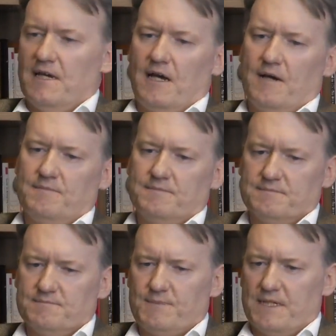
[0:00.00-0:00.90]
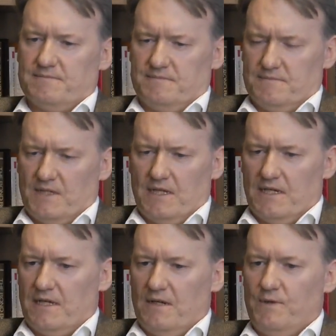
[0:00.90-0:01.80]
But
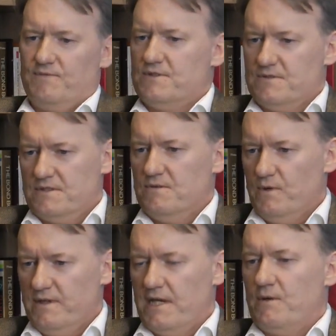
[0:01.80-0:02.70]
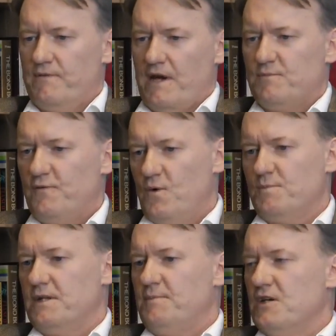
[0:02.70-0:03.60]
we've
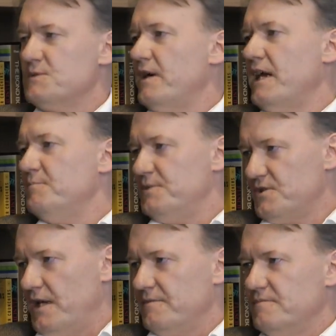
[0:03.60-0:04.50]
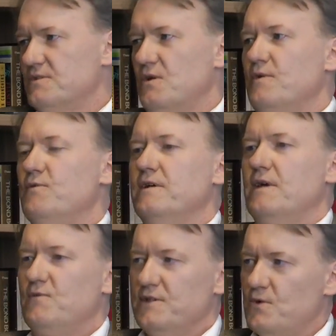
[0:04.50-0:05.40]
outperformed in the past by 8%. So if we
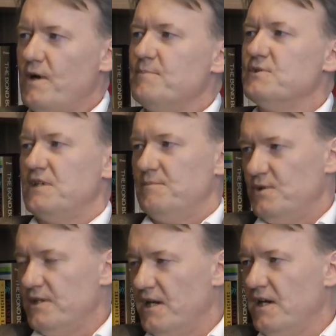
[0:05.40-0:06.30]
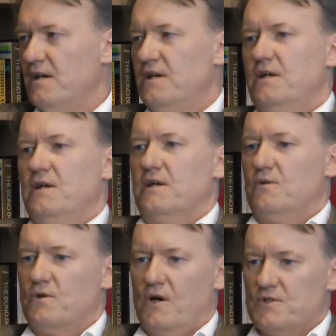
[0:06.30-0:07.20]
do 8% per year,
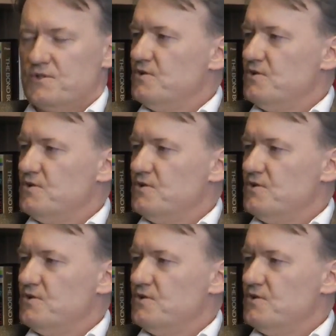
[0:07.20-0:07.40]
it'll cost